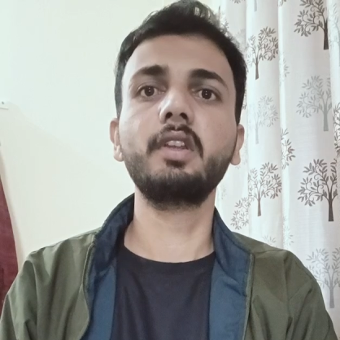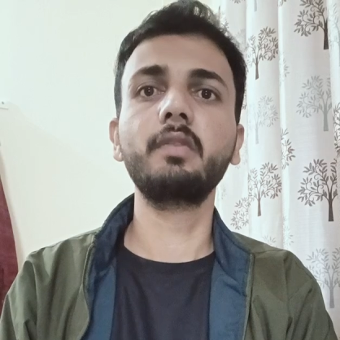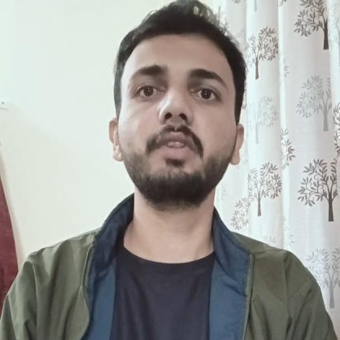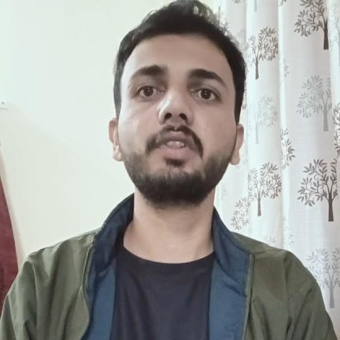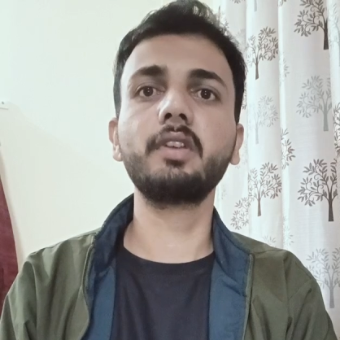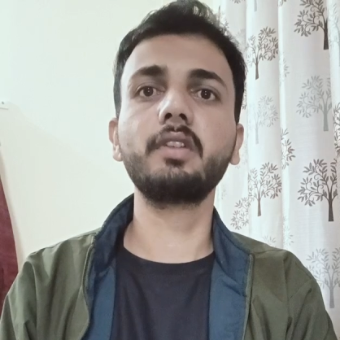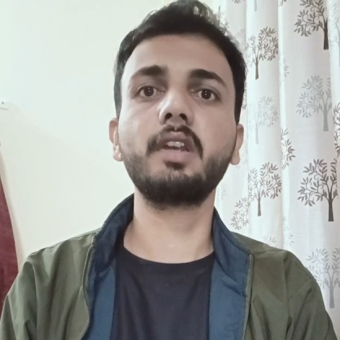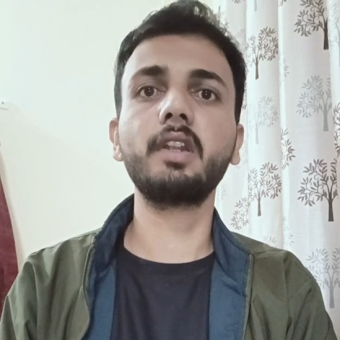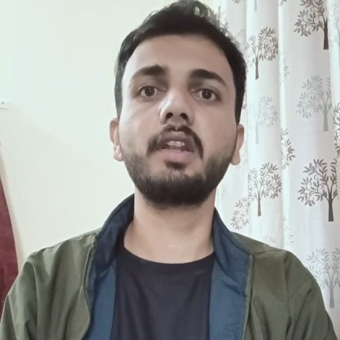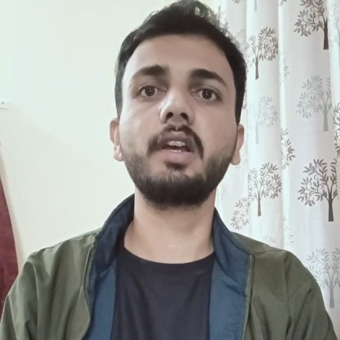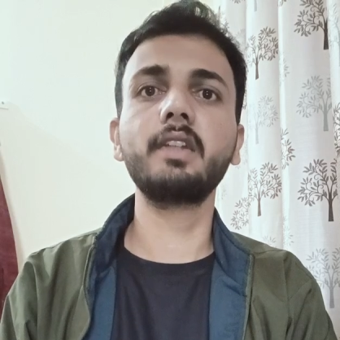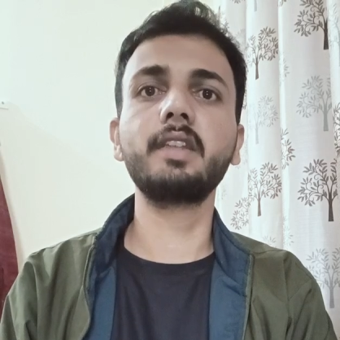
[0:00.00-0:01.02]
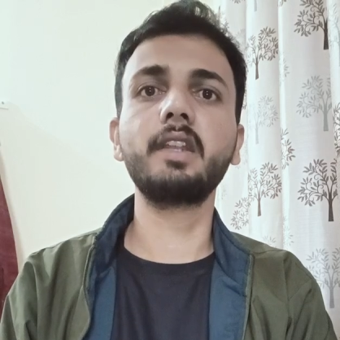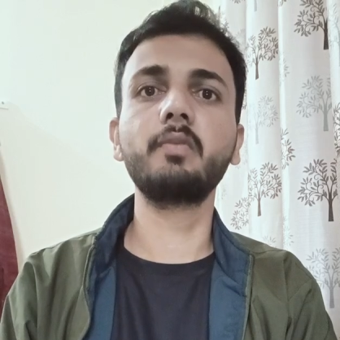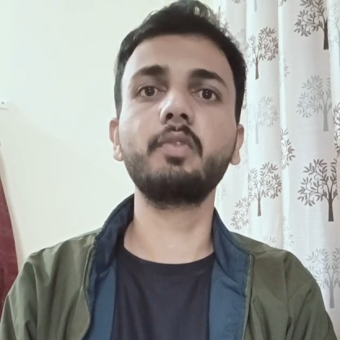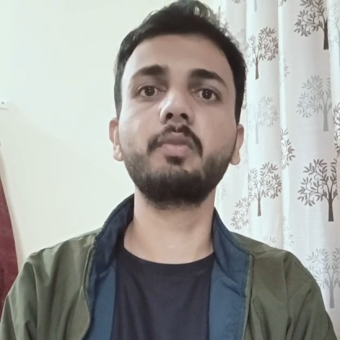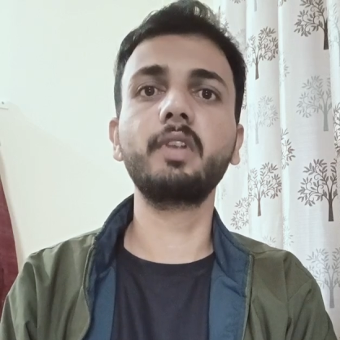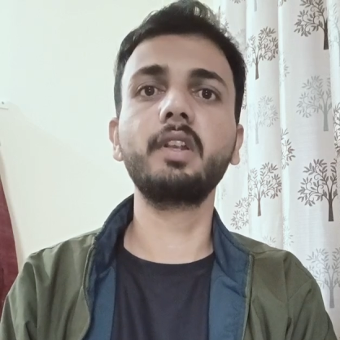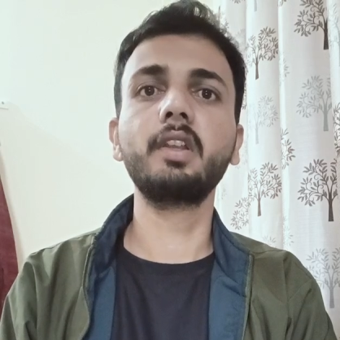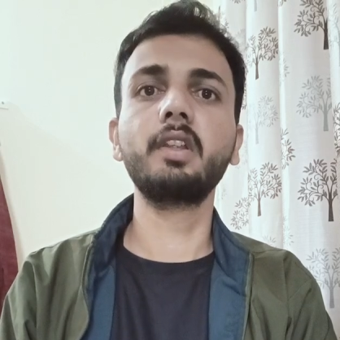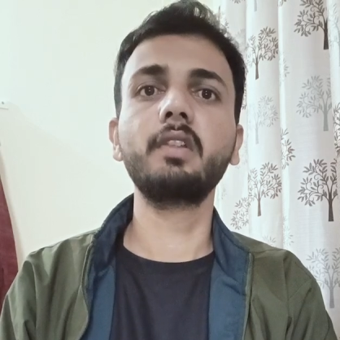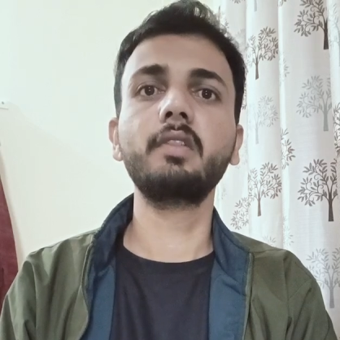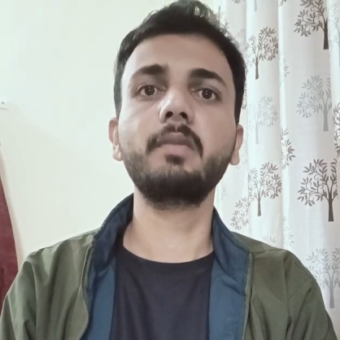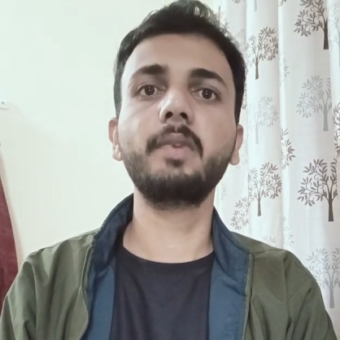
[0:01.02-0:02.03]
which are the Anna Hazare movement,
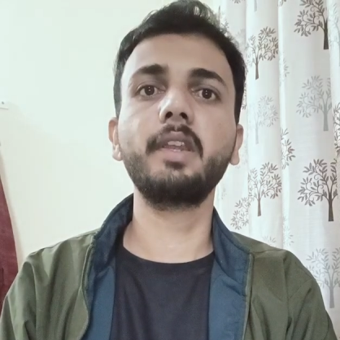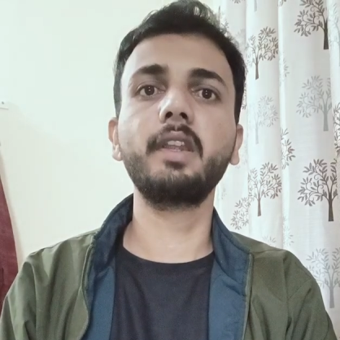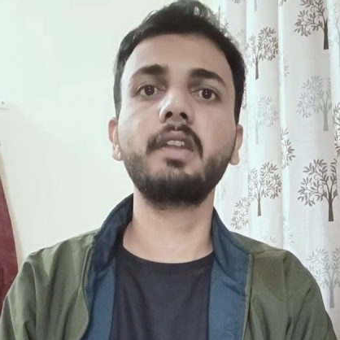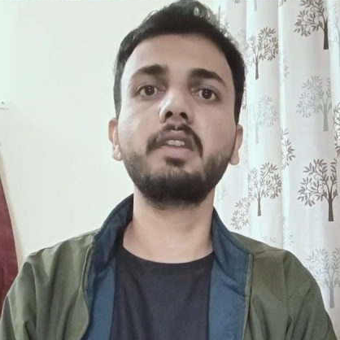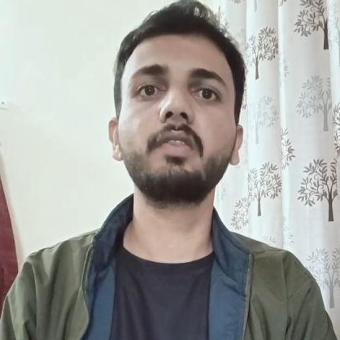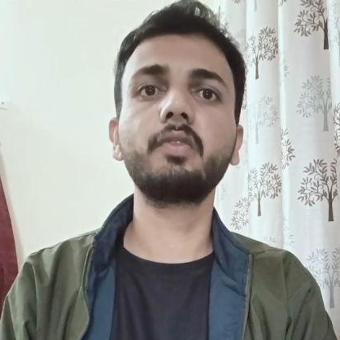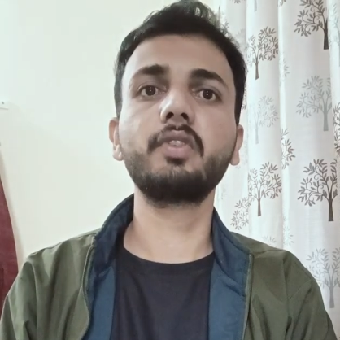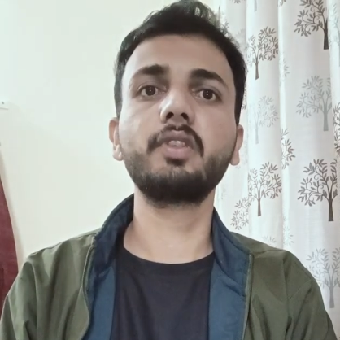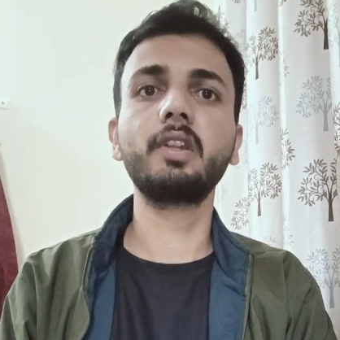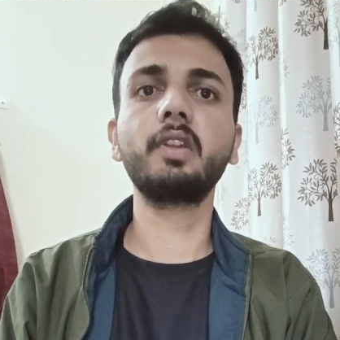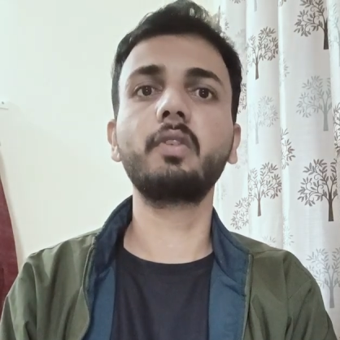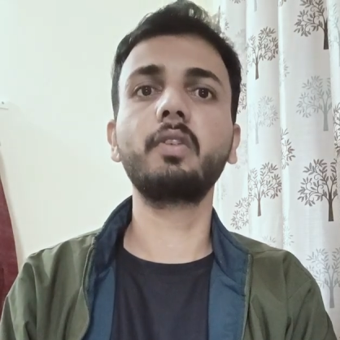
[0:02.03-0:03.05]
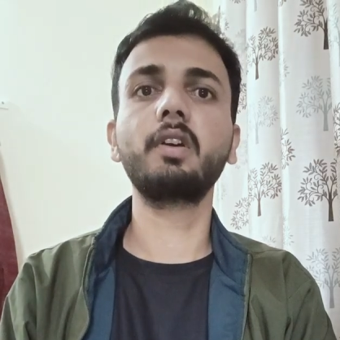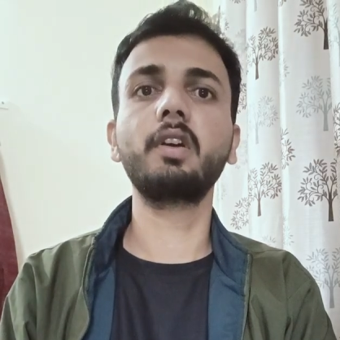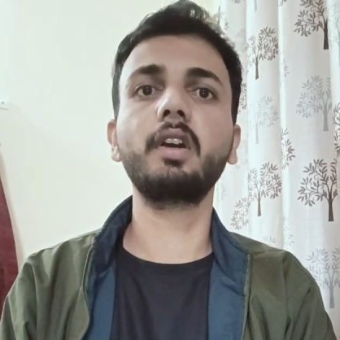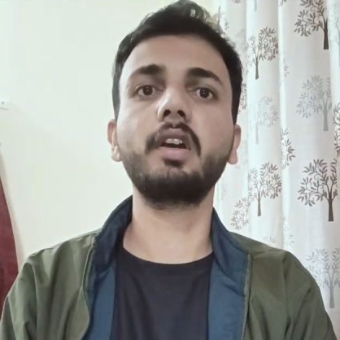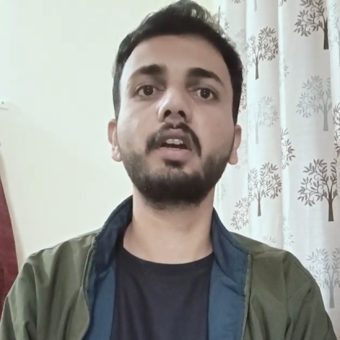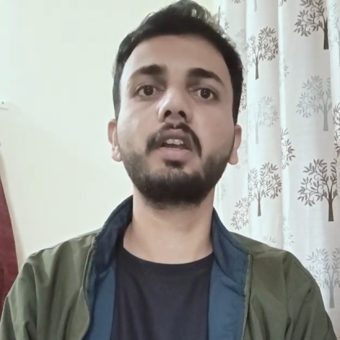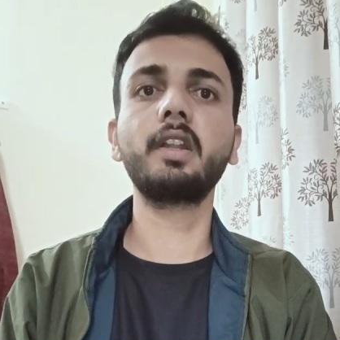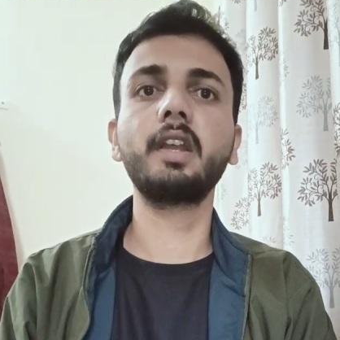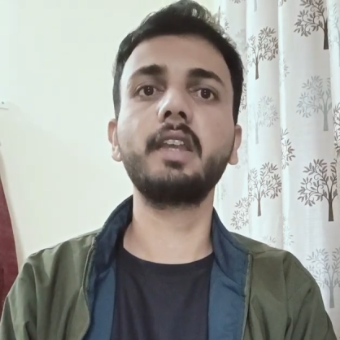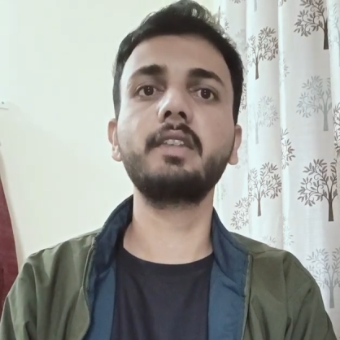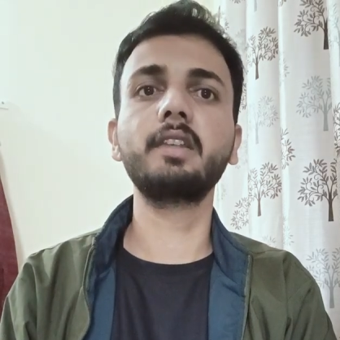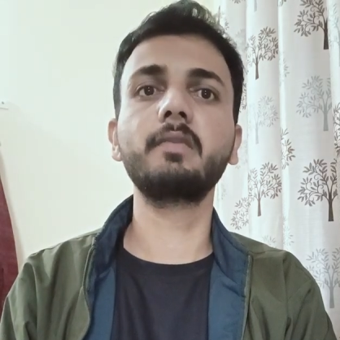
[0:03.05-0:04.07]
they played the crucial role
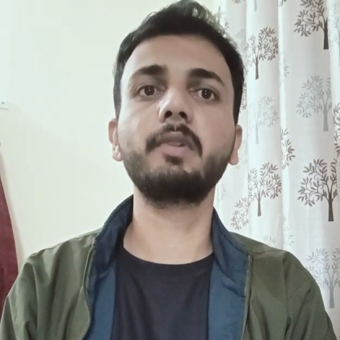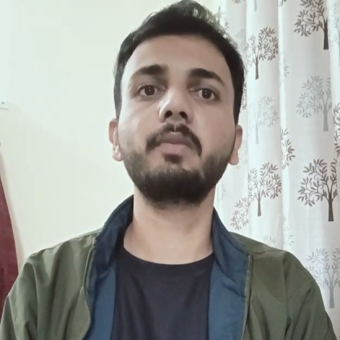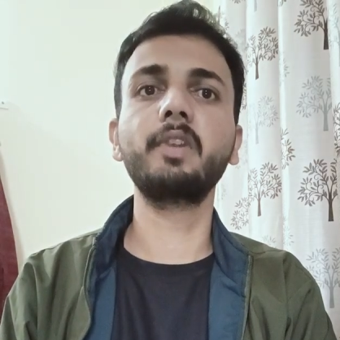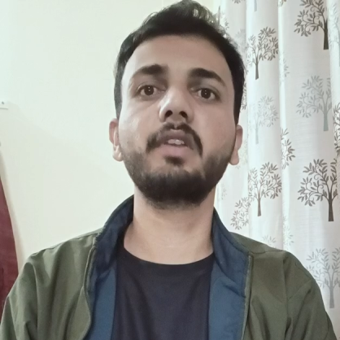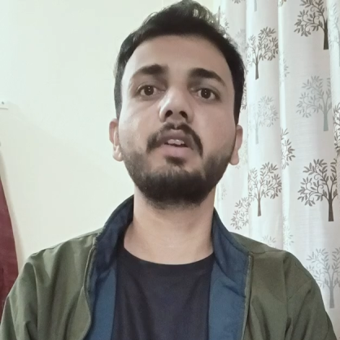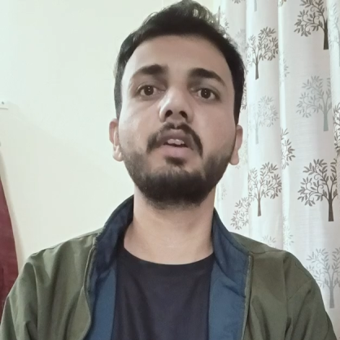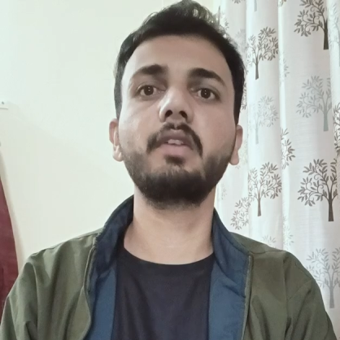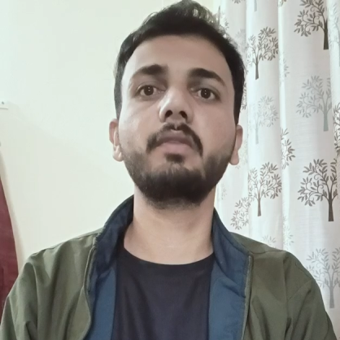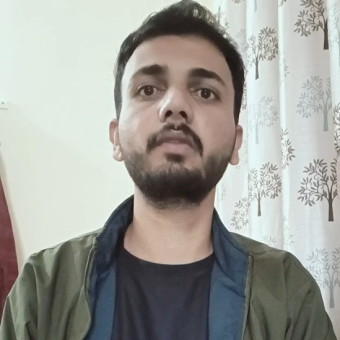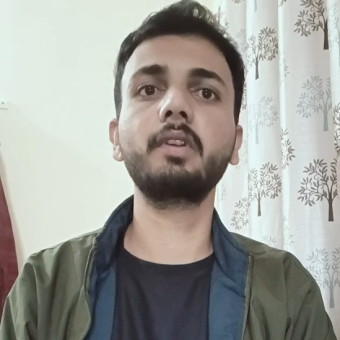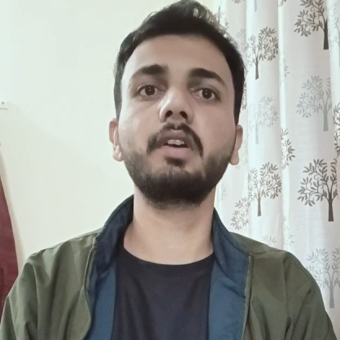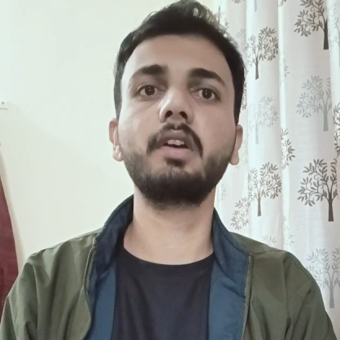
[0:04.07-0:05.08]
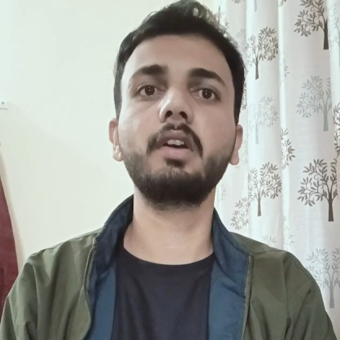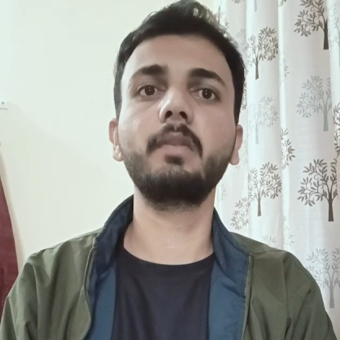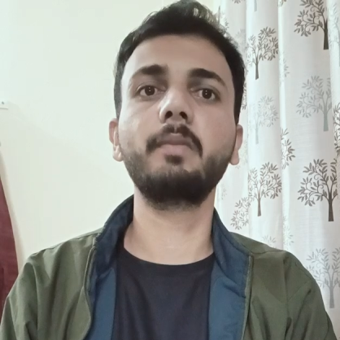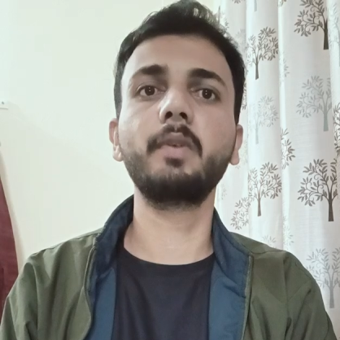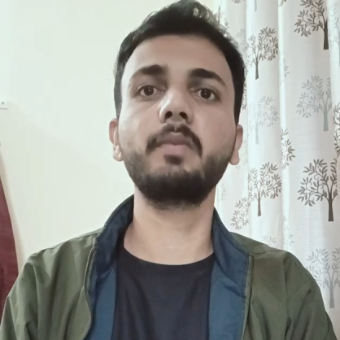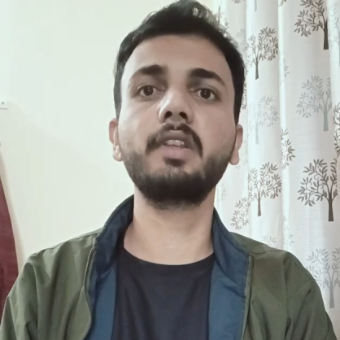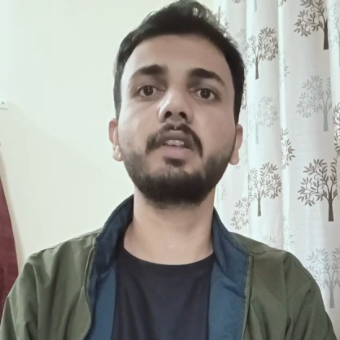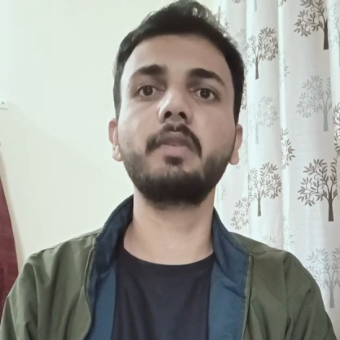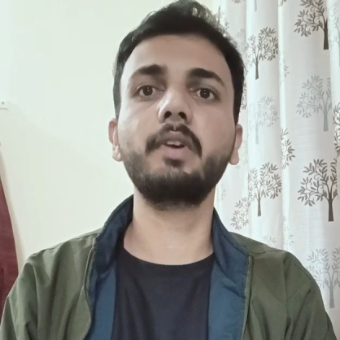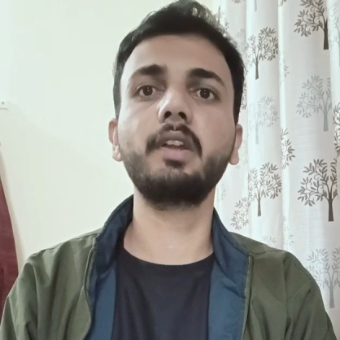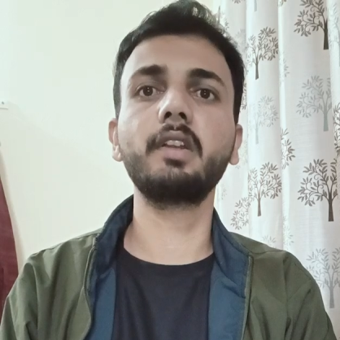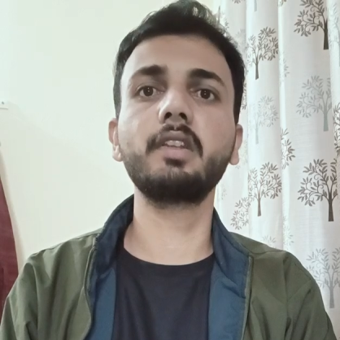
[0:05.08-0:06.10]
raising public
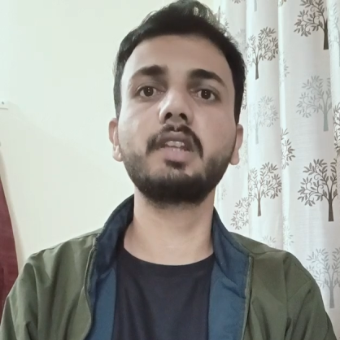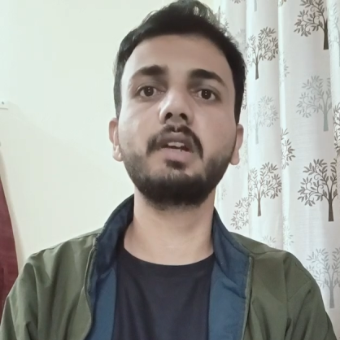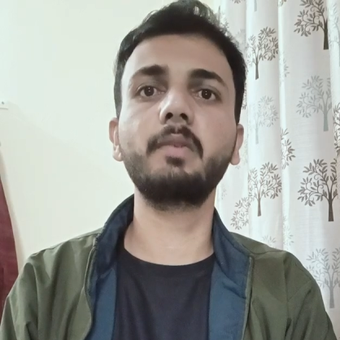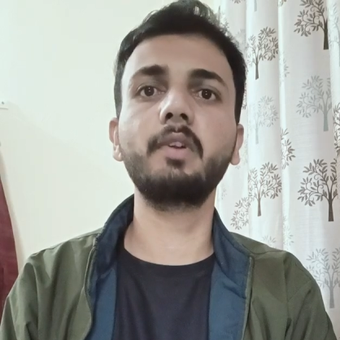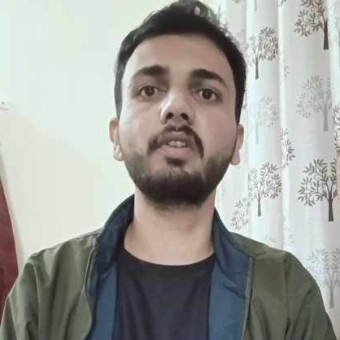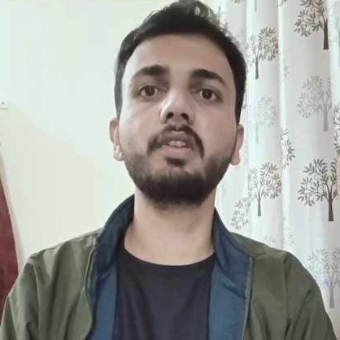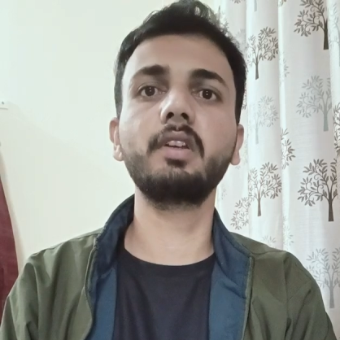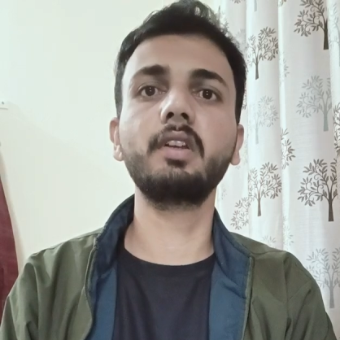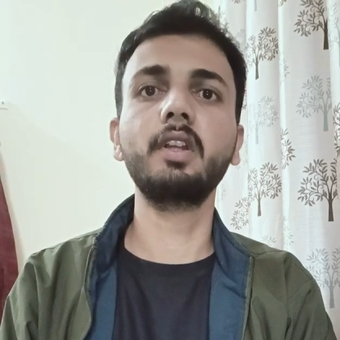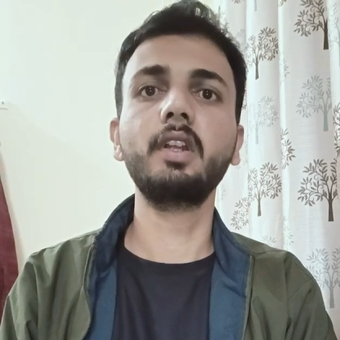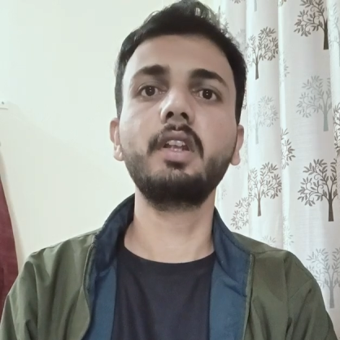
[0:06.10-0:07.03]
awareness about the